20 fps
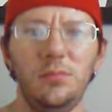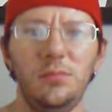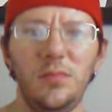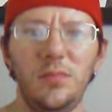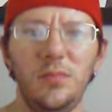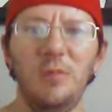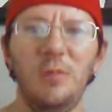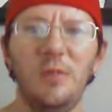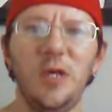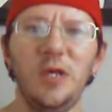
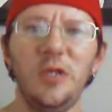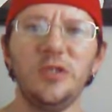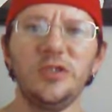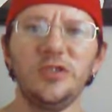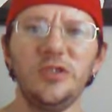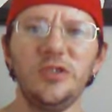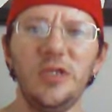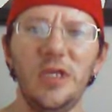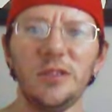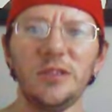I'm out here
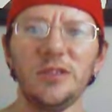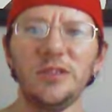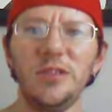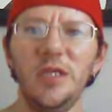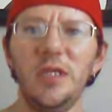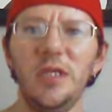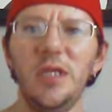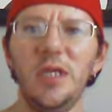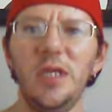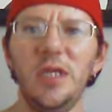selling
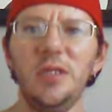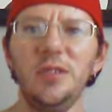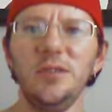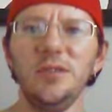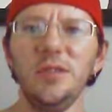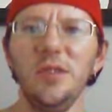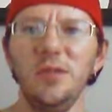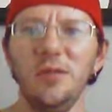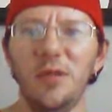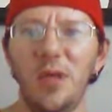
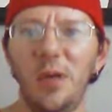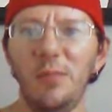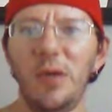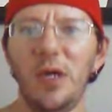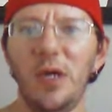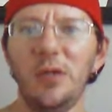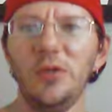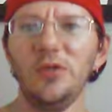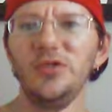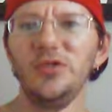CDs. I'm
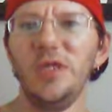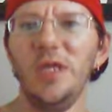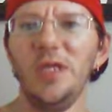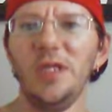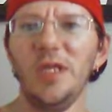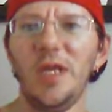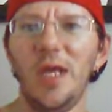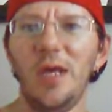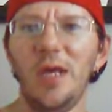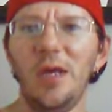out
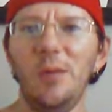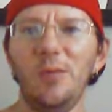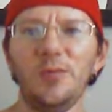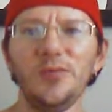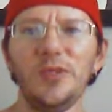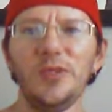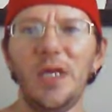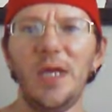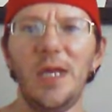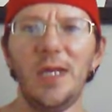selling
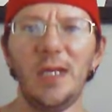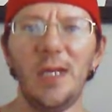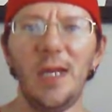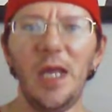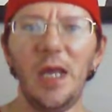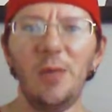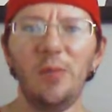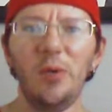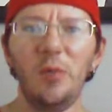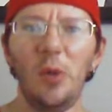albums. I got an
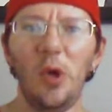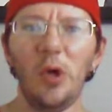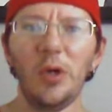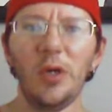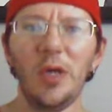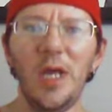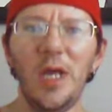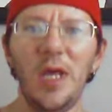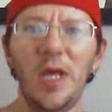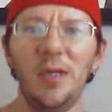album
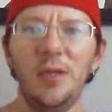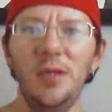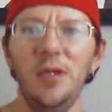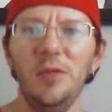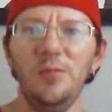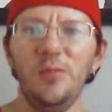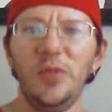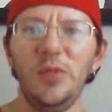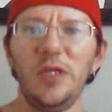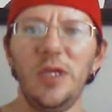online.
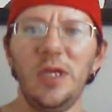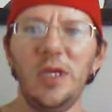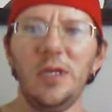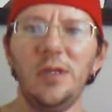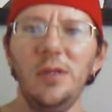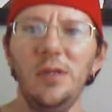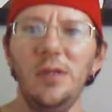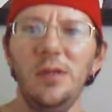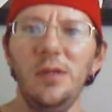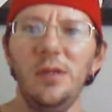But
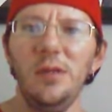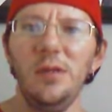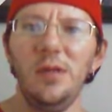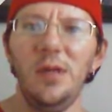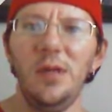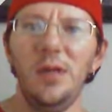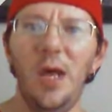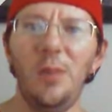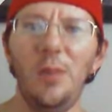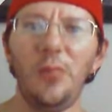yet,
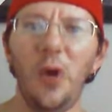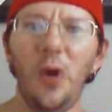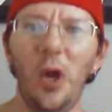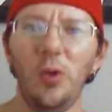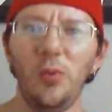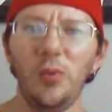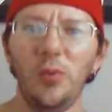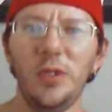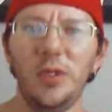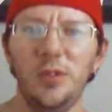I'm
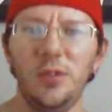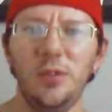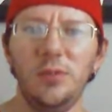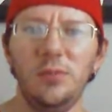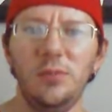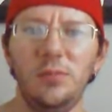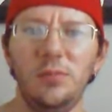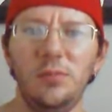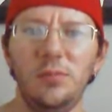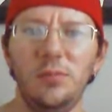broke.
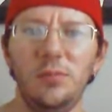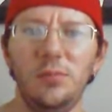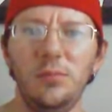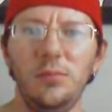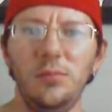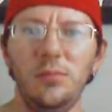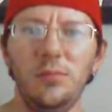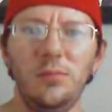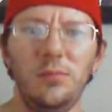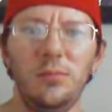
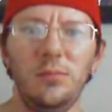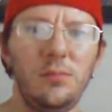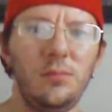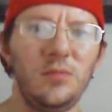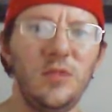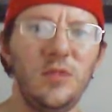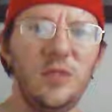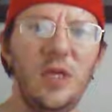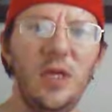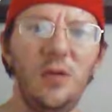
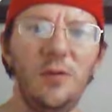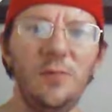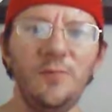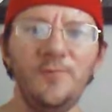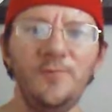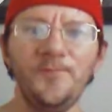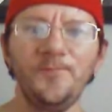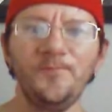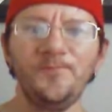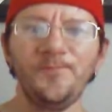
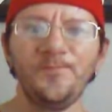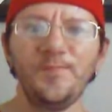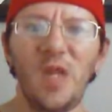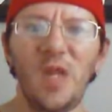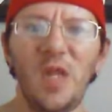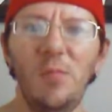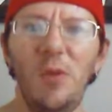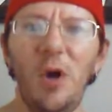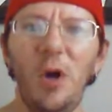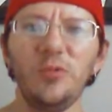
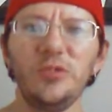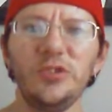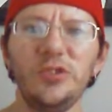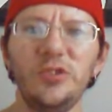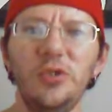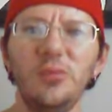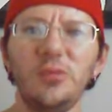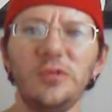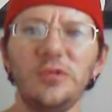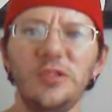I'm always
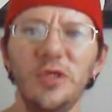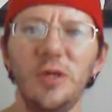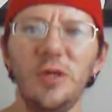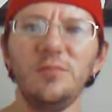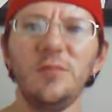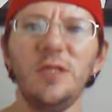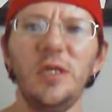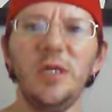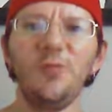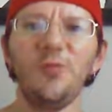doing
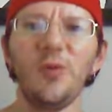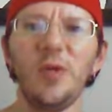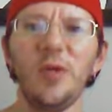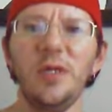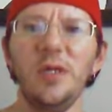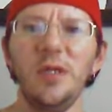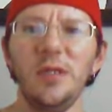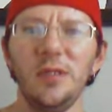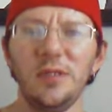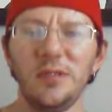something
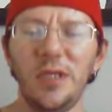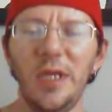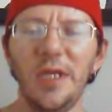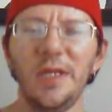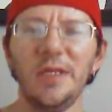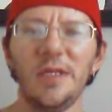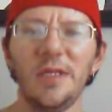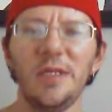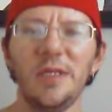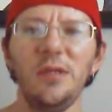different
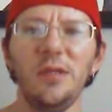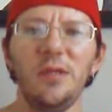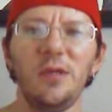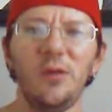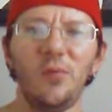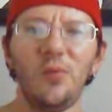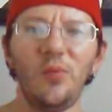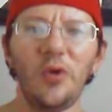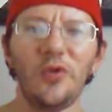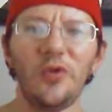daily.
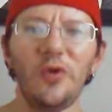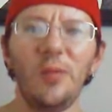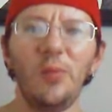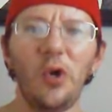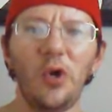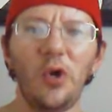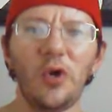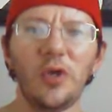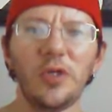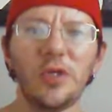Whether I'm
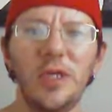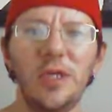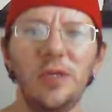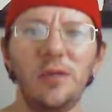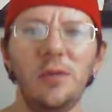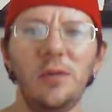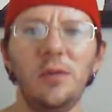working,